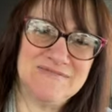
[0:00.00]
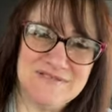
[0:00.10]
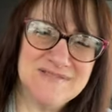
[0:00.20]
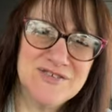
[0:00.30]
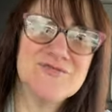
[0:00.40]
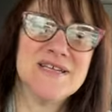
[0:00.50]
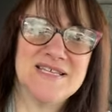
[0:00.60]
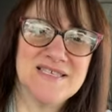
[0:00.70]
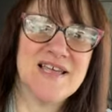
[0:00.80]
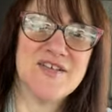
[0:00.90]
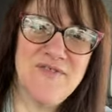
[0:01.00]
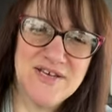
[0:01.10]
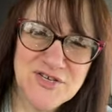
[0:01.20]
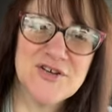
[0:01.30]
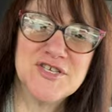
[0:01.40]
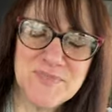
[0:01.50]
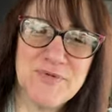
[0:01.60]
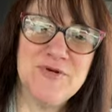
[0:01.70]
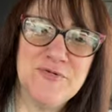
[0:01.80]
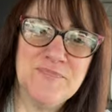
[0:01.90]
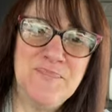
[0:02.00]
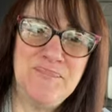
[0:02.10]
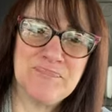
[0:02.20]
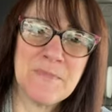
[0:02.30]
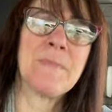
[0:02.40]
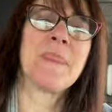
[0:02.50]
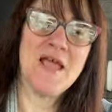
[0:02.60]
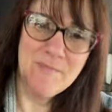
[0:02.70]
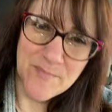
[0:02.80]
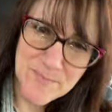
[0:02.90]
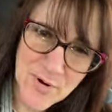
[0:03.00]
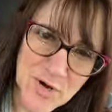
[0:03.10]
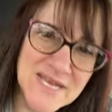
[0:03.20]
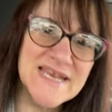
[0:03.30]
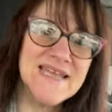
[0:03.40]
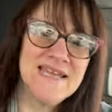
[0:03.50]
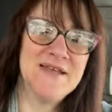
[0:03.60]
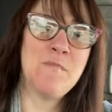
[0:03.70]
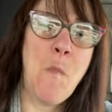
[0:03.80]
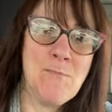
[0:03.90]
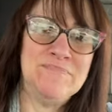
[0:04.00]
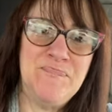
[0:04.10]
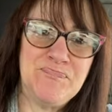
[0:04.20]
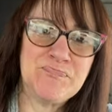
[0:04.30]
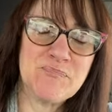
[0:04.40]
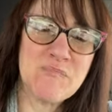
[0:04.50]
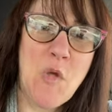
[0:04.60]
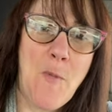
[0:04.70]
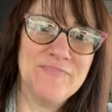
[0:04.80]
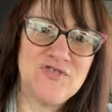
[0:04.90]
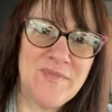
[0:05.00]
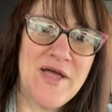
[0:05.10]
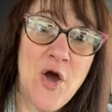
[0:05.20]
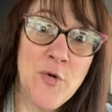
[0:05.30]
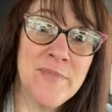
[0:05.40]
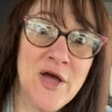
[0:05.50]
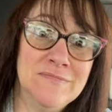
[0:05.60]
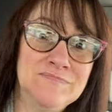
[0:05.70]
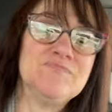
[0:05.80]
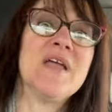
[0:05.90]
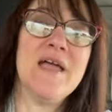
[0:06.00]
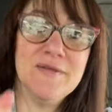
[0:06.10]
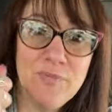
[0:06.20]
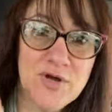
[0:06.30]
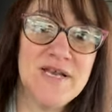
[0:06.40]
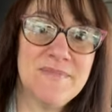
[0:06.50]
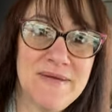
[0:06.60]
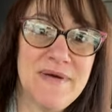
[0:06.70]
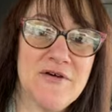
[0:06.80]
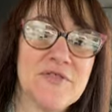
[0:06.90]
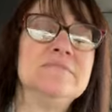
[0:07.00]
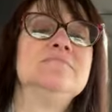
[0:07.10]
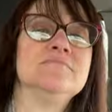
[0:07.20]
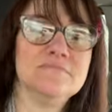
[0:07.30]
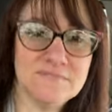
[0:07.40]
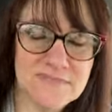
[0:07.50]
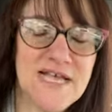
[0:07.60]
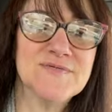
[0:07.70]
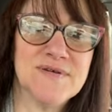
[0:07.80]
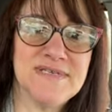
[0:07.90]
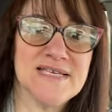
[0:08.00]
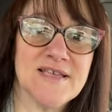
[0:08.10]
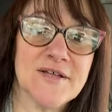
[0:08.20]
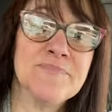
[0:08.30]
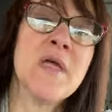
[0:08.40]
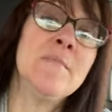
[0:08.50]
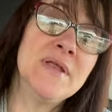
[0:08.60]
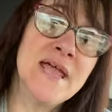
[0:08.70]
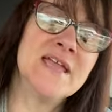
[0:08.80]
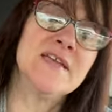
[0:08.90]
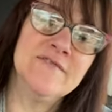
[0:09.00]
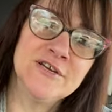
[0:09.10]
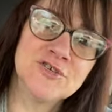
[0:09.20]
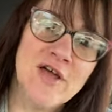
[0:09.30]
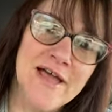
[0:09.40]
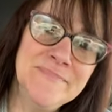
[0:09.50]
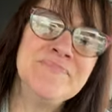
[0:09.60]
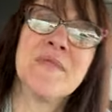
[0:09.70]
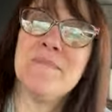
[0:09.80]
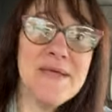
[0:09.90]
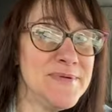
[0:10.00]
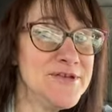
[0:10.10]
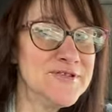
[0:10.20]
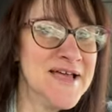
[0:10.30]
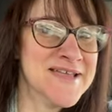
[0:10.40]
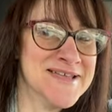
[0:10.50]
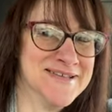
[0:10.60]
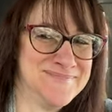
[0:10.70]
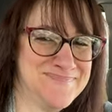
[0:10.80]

Literally, it's like if I took a spoon, put it in to my oatmeal and put it in my mouth. That's what it tastes like. But hey, give it a try. Maybe you like it.